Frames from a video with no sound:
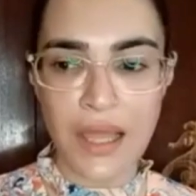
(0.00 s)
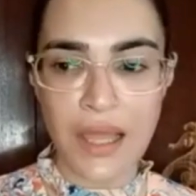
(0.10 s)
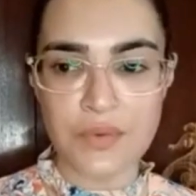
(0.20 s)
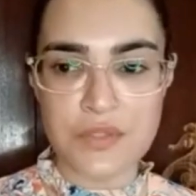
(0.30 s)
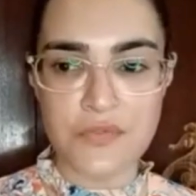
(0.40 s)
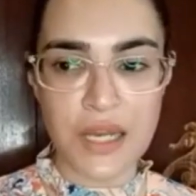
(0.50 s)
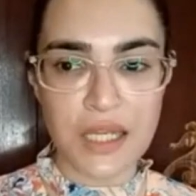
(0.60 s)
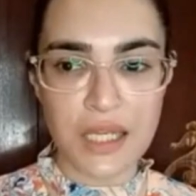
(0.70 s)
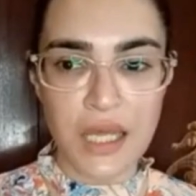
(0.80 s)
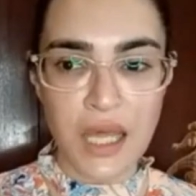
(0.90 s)
I was
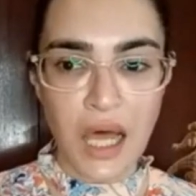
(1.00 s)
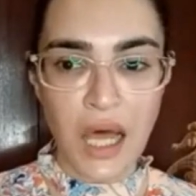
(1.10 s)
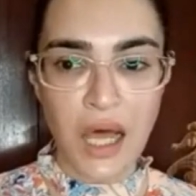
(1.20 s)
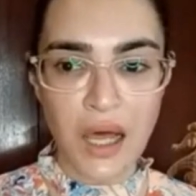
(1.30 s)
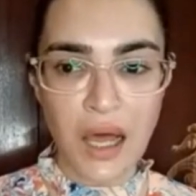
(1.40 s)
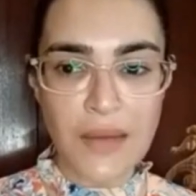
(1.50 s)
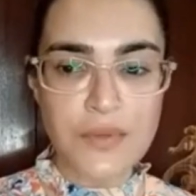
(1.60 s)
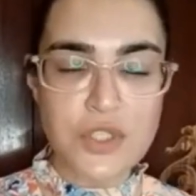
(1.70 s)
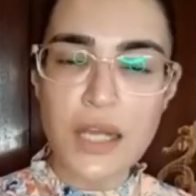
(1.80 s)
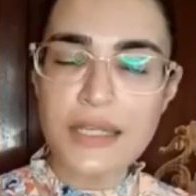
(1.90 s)
very, I
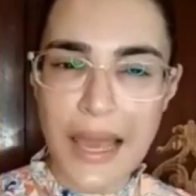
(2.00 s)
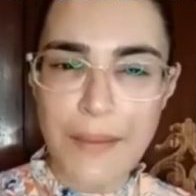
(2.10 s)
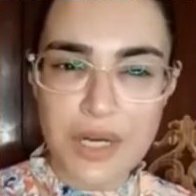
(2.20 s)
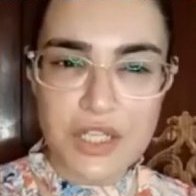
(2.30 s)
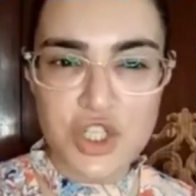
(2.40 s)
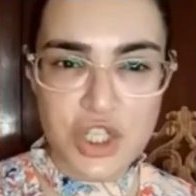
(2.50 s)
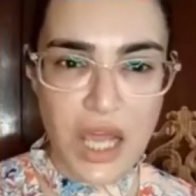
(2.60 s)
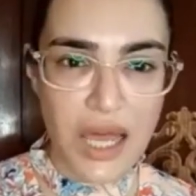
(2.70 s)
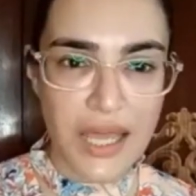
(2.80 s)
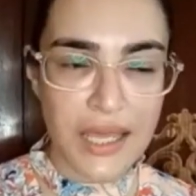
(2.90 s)
was not camera
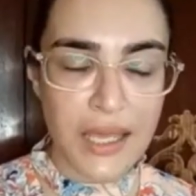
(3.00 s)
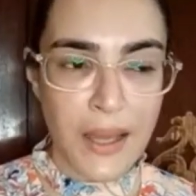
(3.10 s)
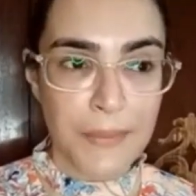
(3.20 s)
shy,